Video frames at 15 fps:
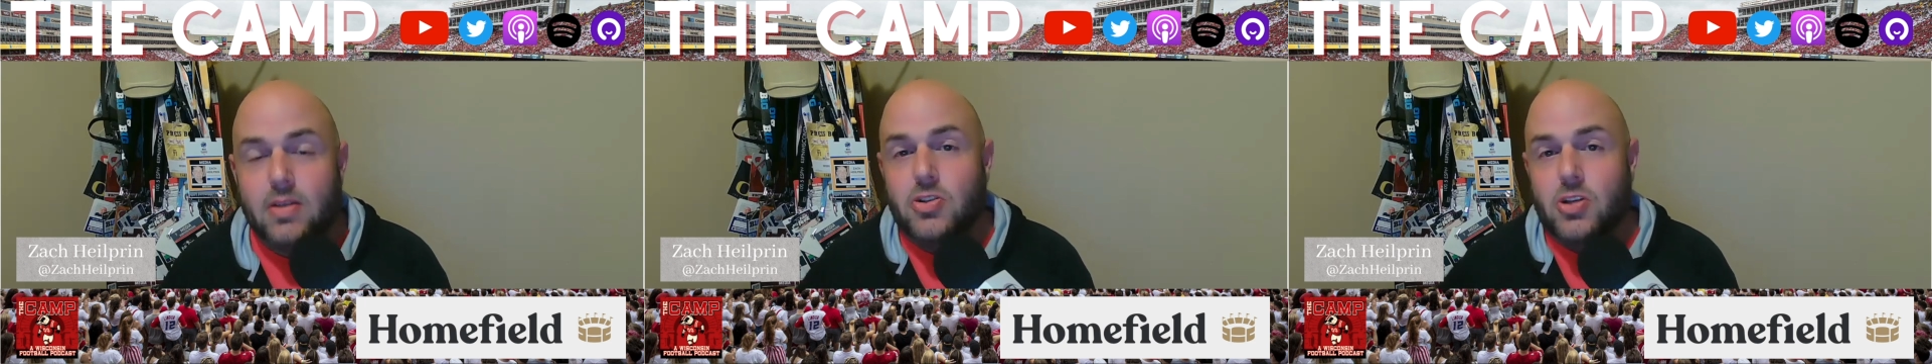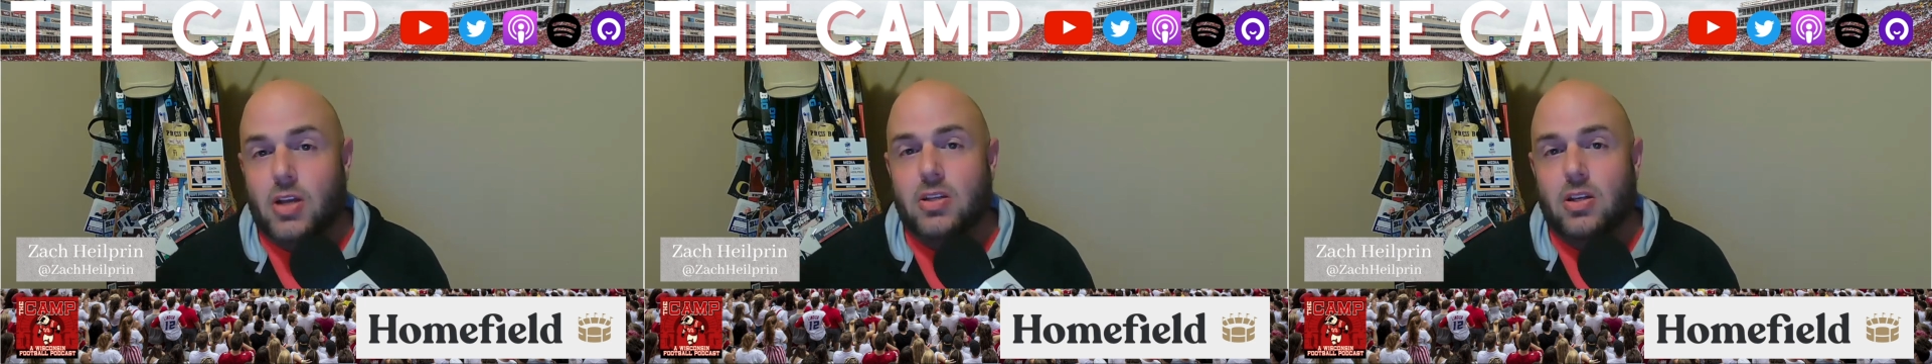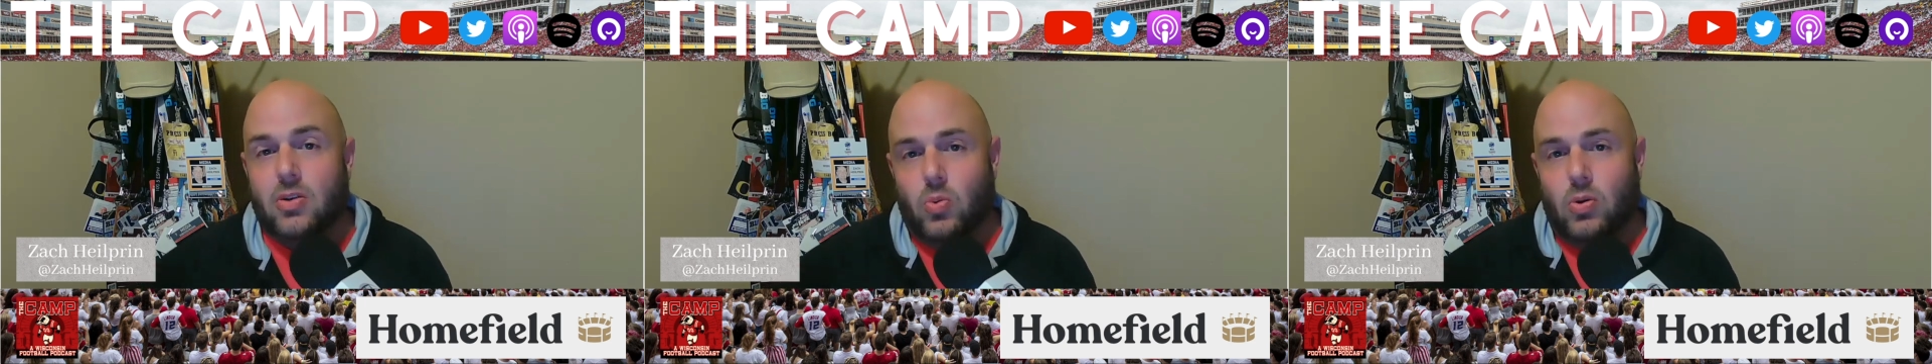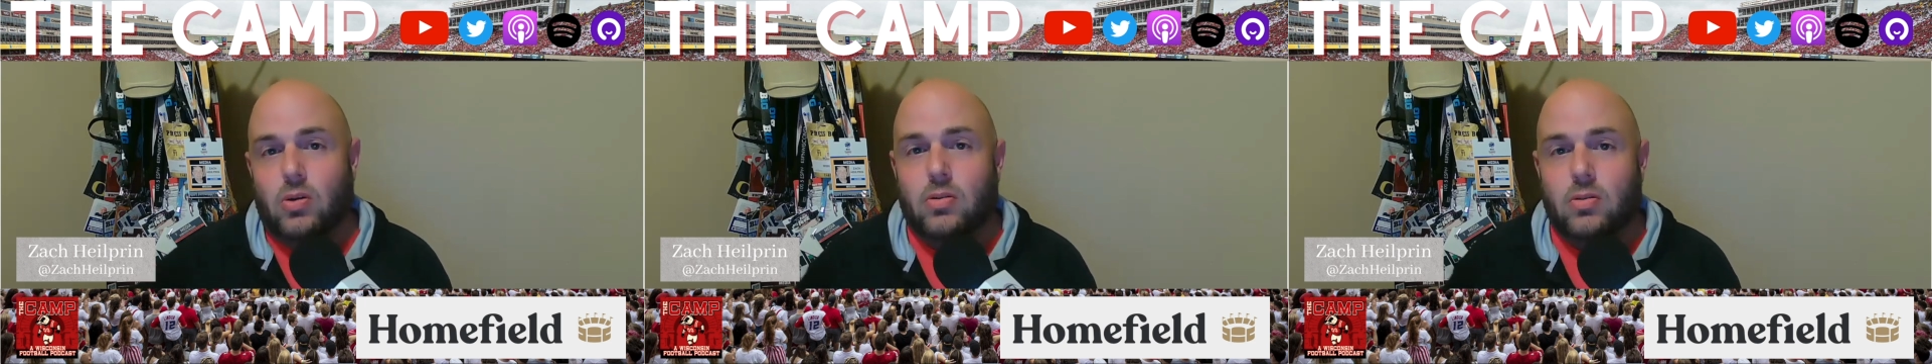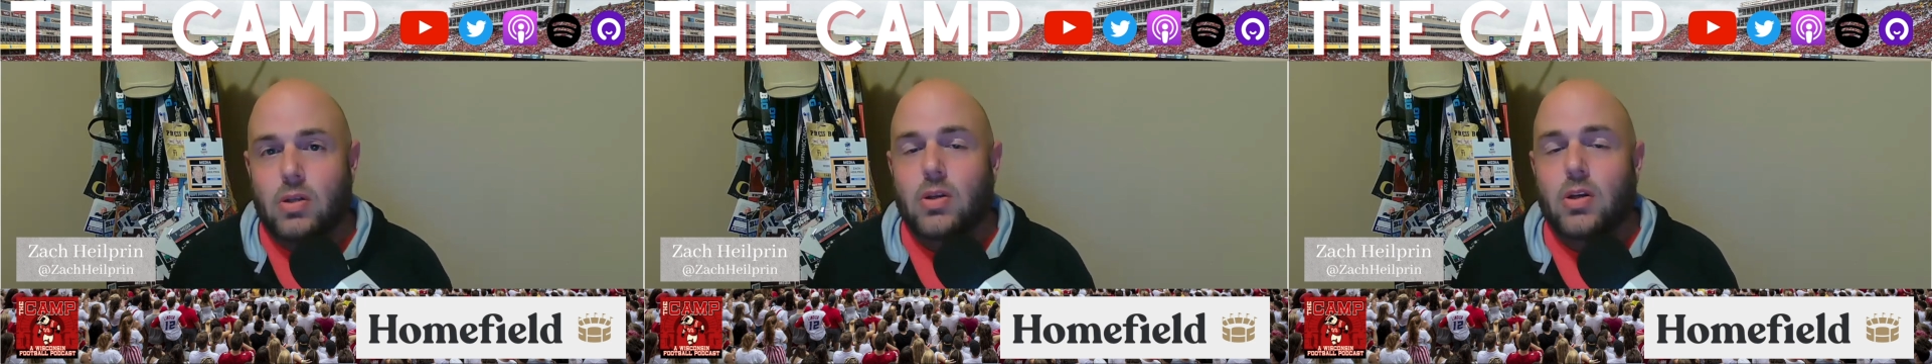And Jesse
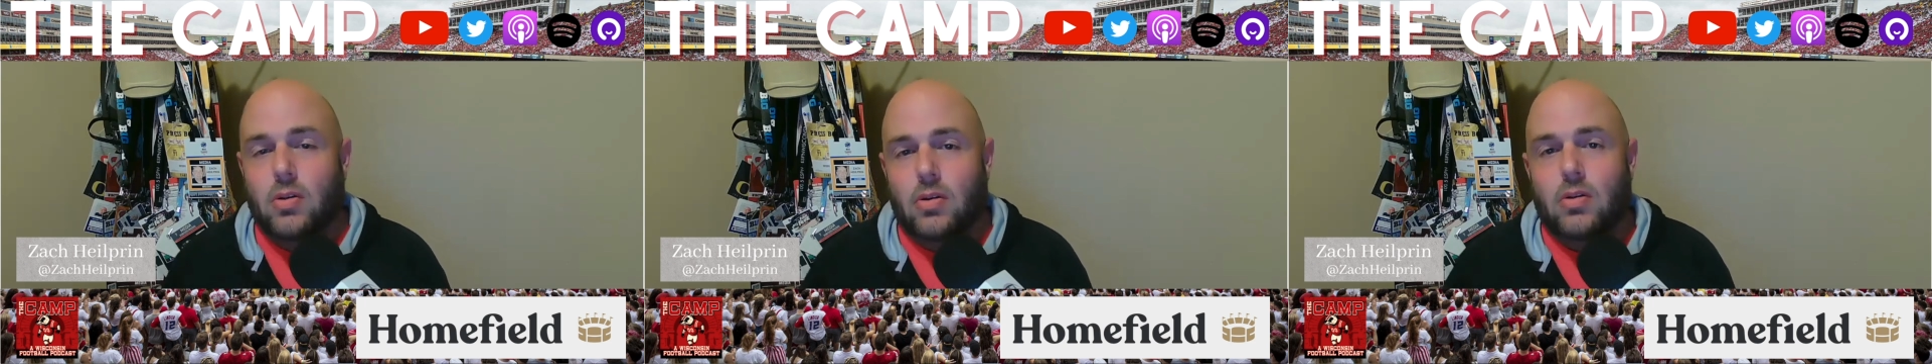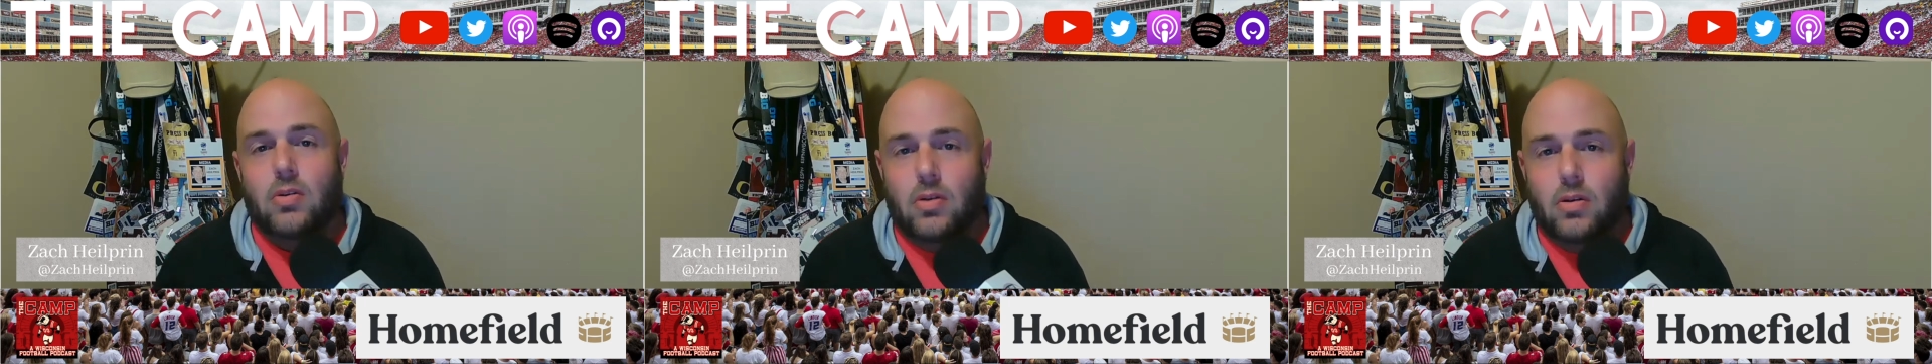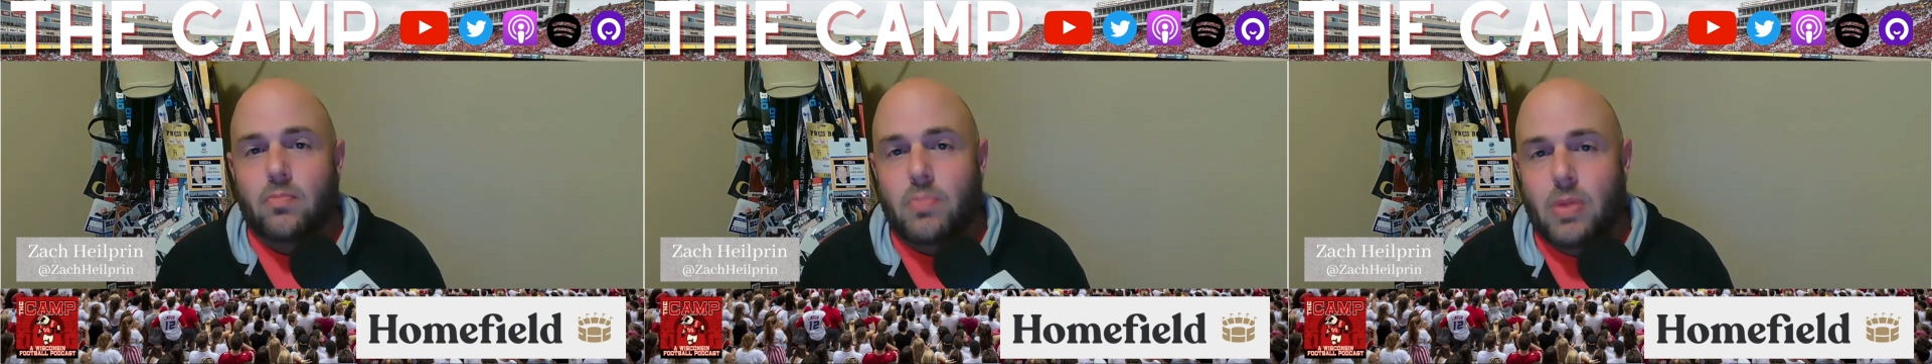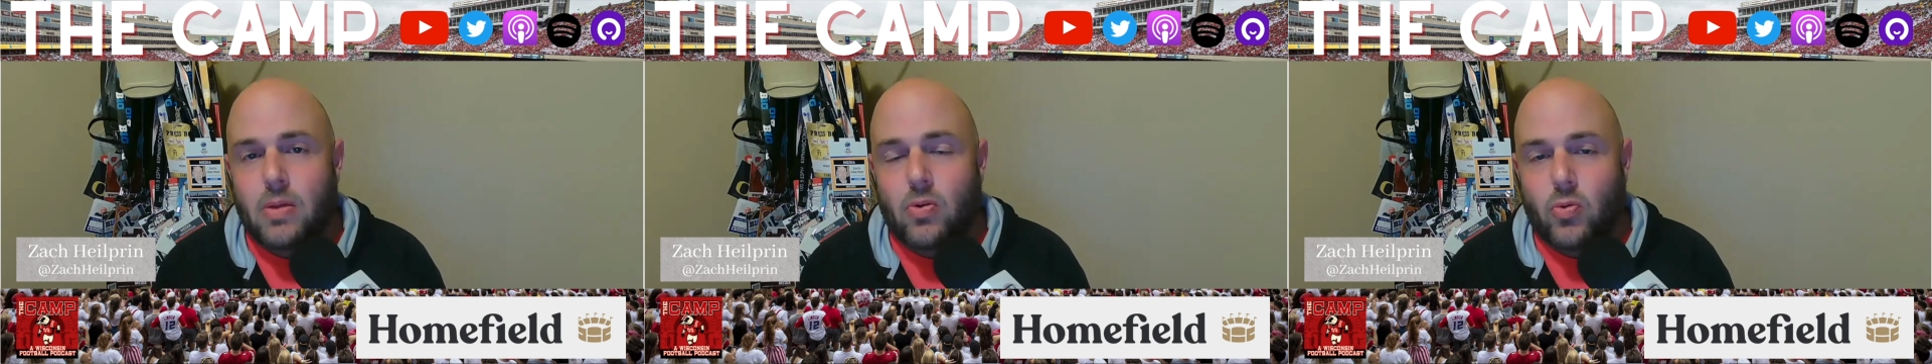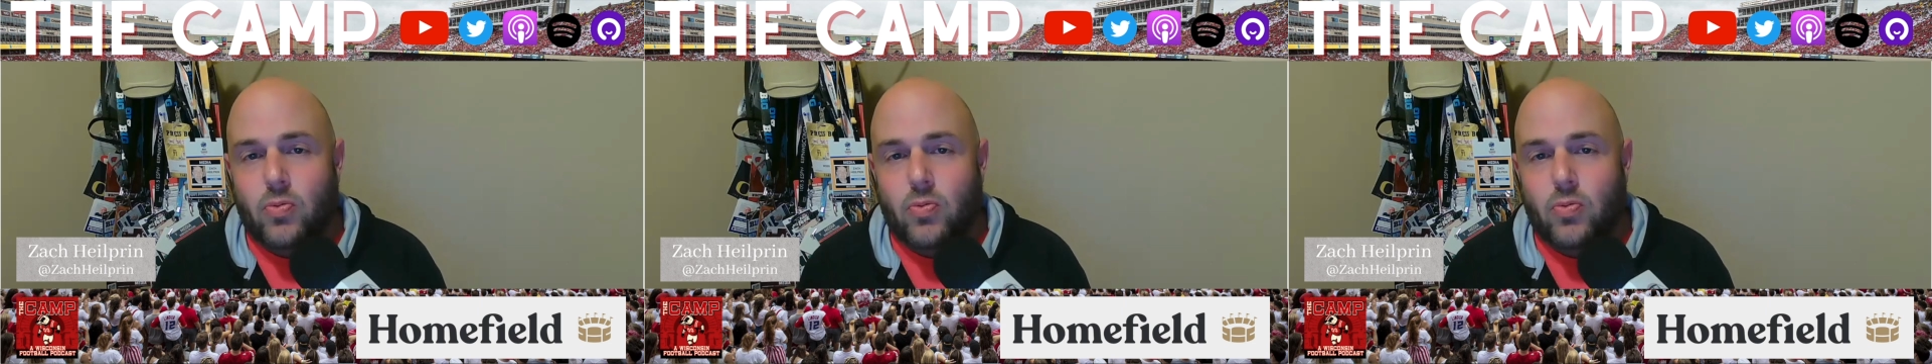will be